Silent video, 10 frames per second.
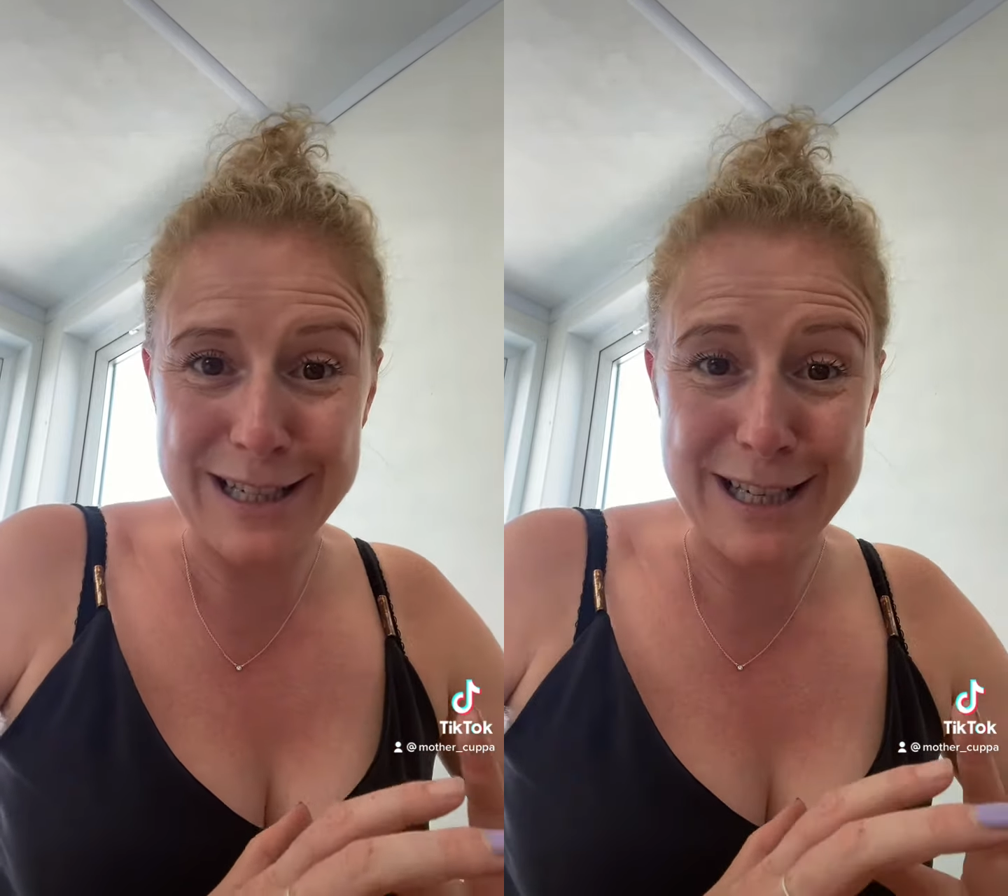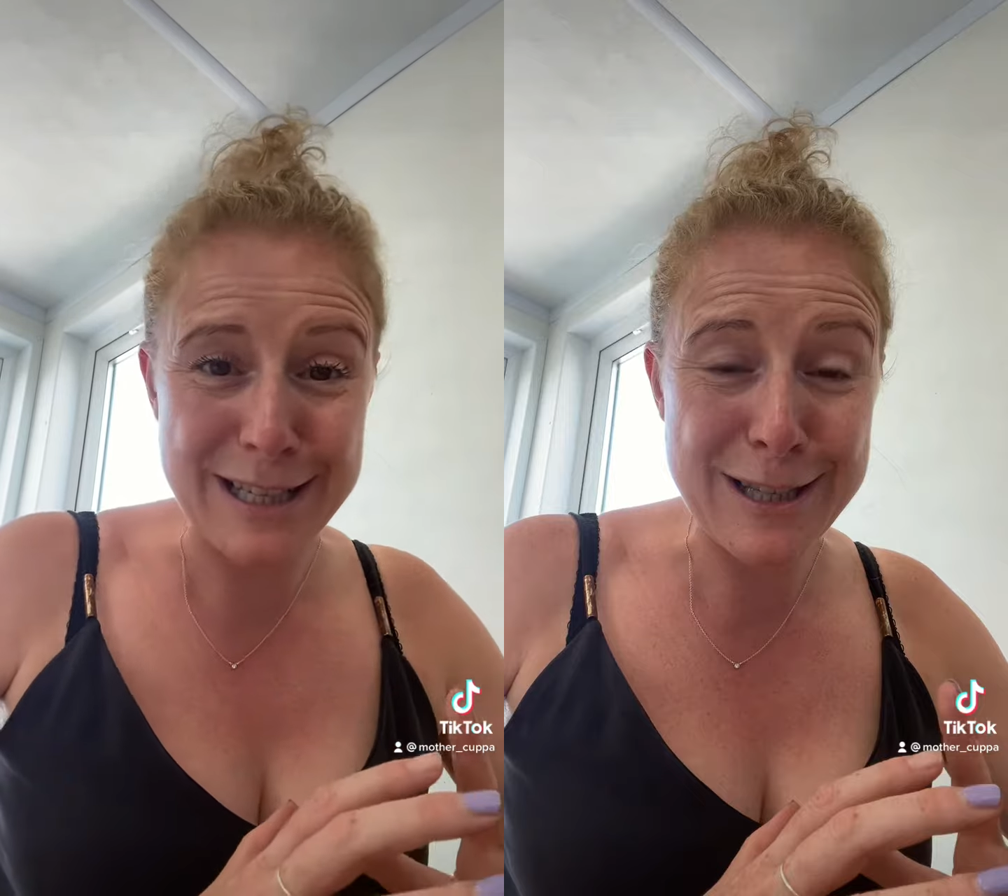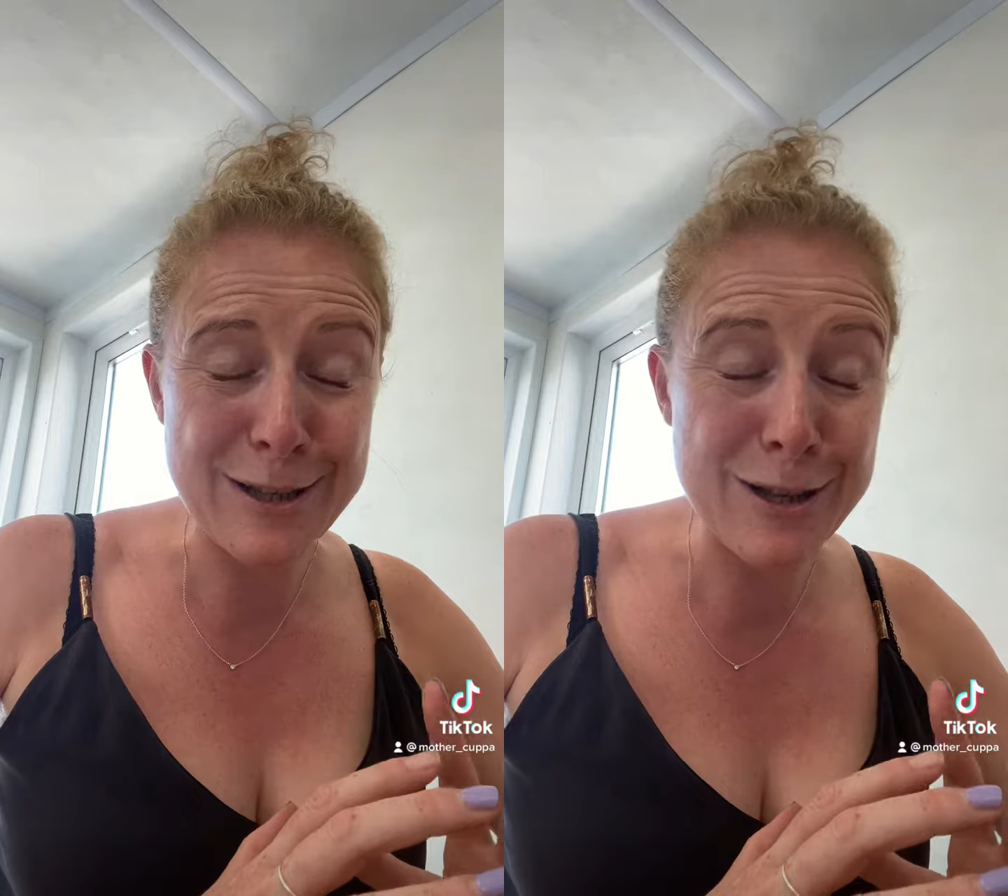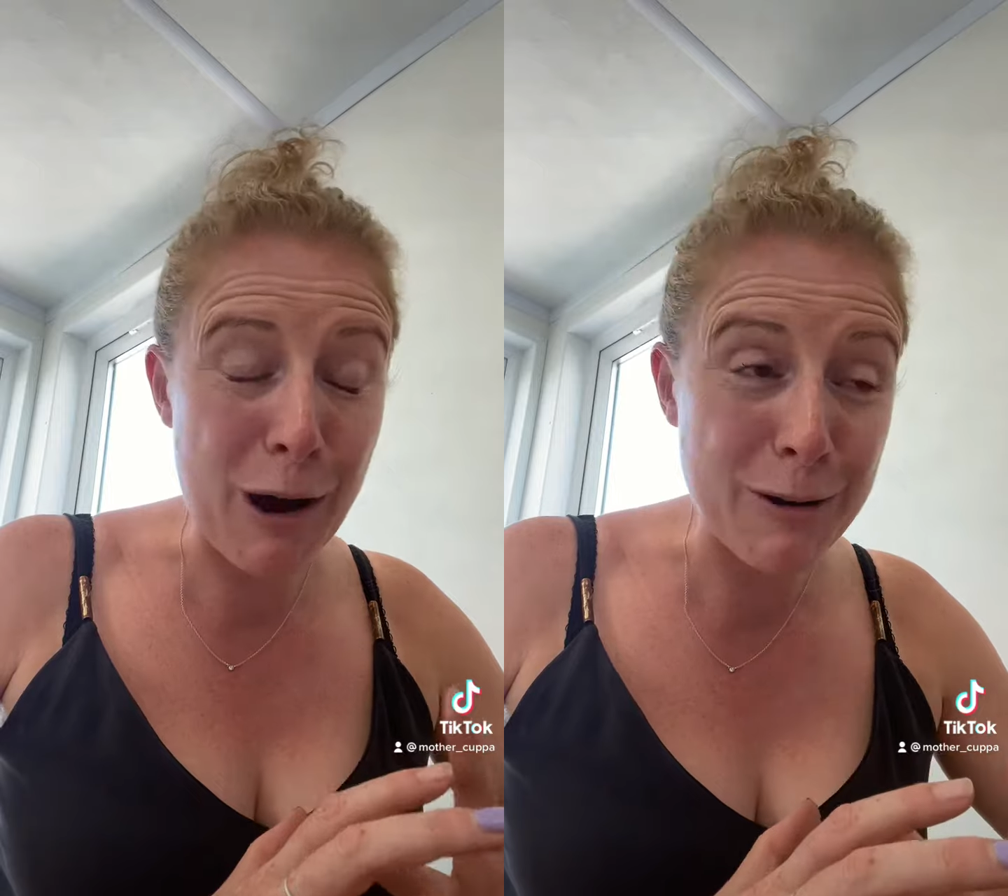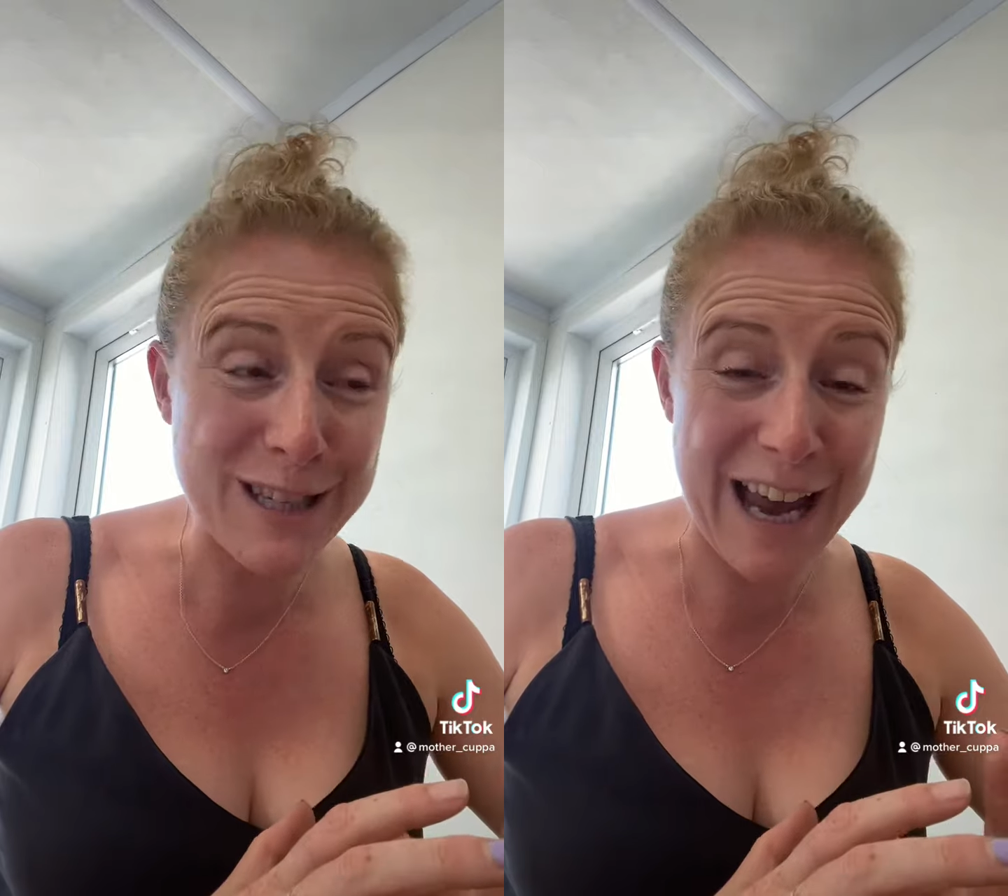it is
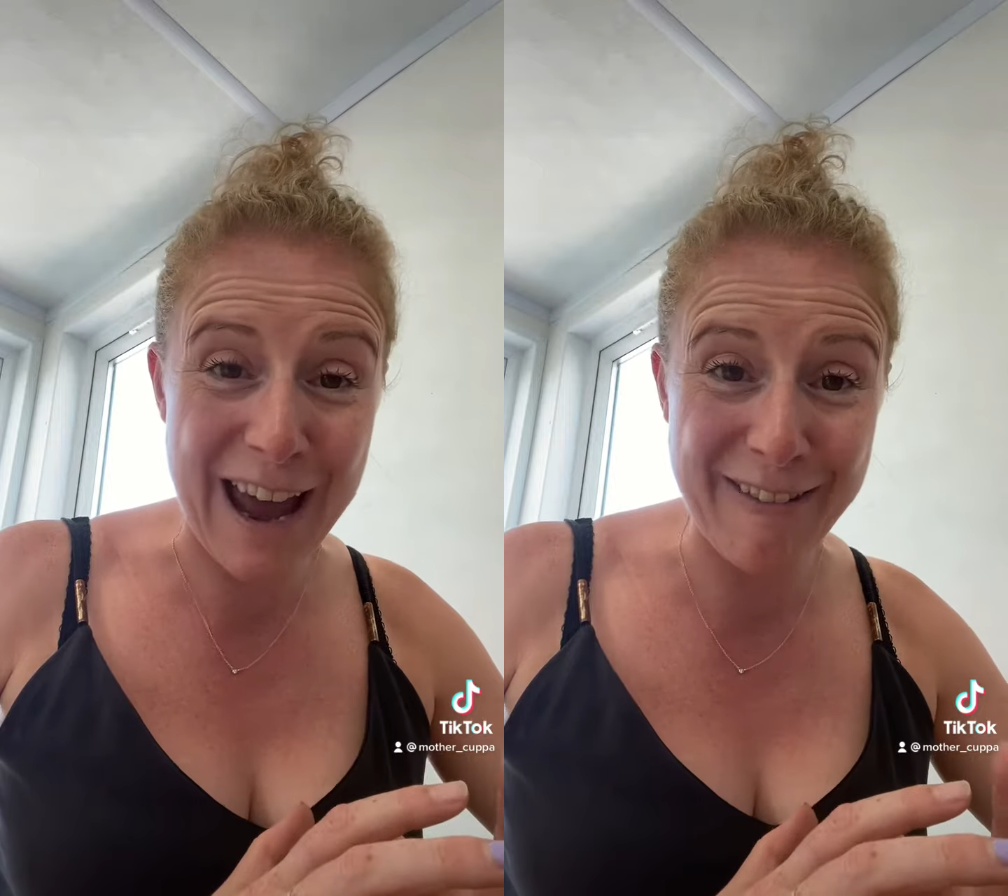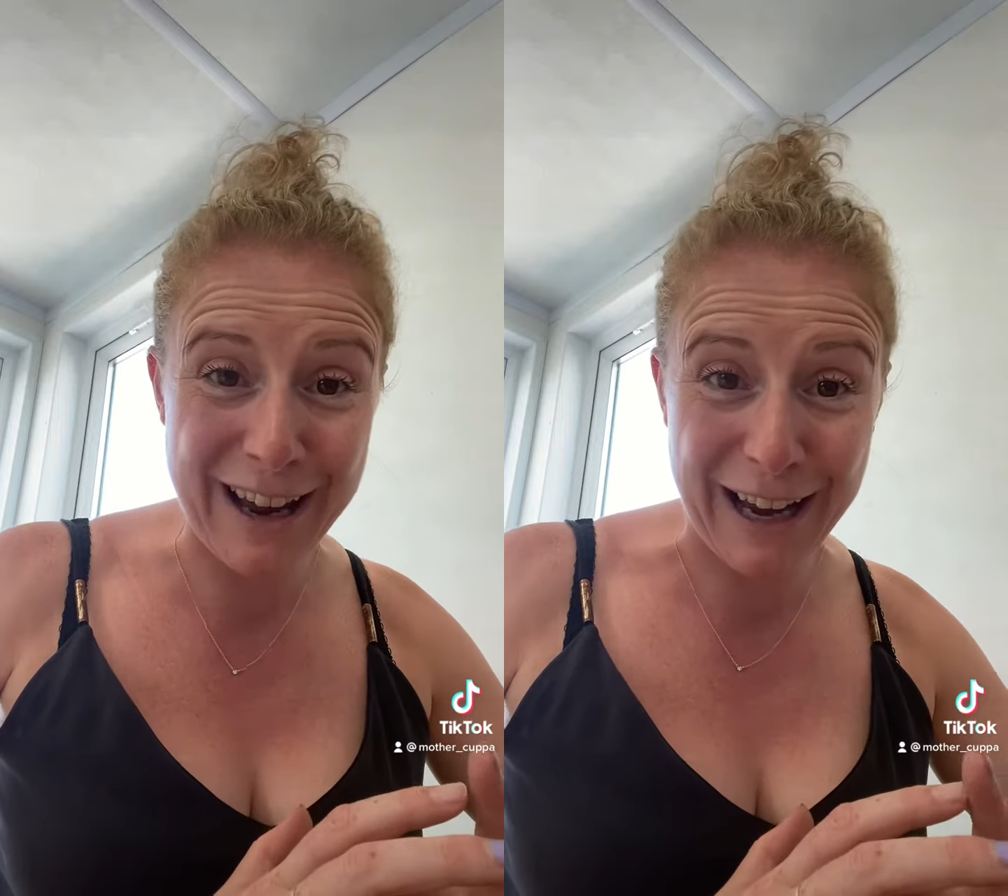so scary.